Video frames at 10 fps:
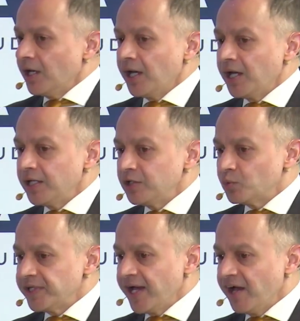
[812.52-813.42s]
And
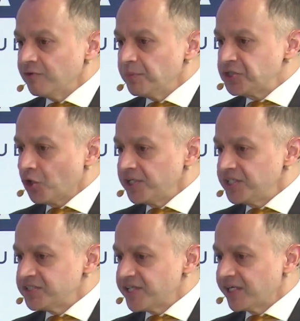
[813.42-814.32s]
we have a
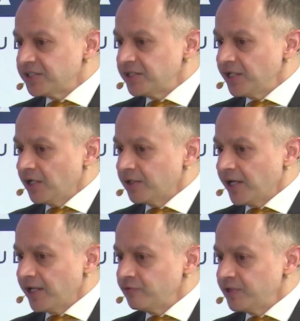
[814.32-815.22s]
majority stake in Dior,
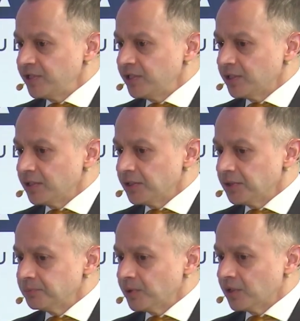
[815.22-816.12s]
and we
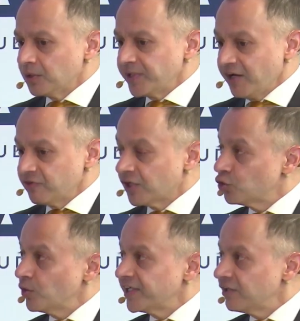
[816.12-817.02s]
have a
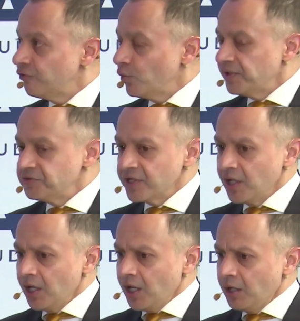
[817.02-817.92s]
controlling influence.
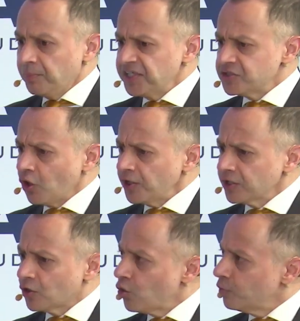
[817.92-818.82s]
But it's not
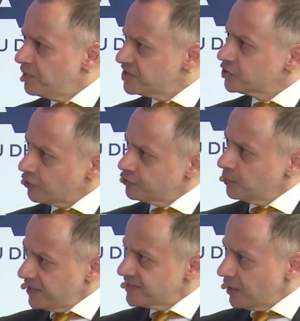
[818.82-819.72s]
a core business of
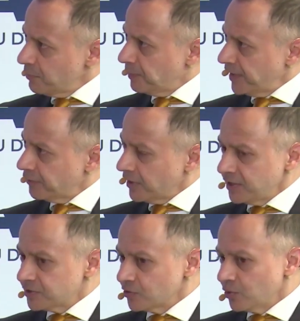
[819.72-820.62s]
Dubai Islamic Bank,
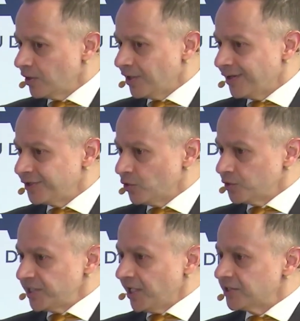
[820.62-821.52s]
right? So,
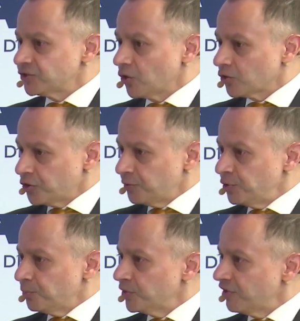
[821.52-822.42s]
Dior does not
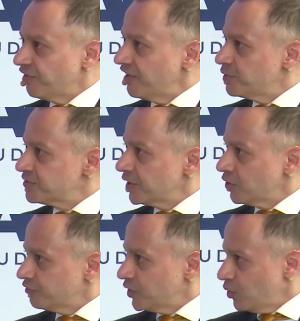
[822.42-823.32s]
contribute more than 5%
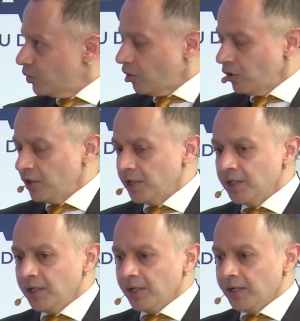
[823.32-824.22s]
of the overall
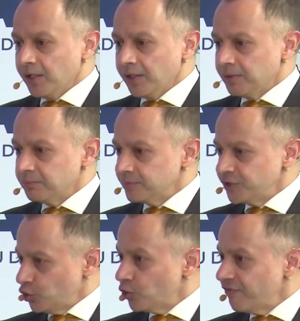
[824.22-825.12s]

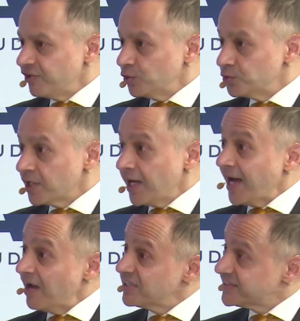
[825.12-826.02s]
revenues.
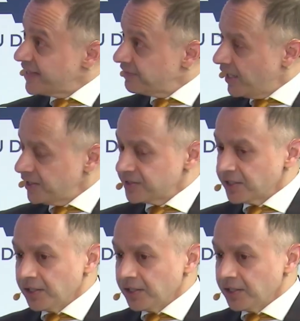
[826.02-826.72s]
Okay. Having said that,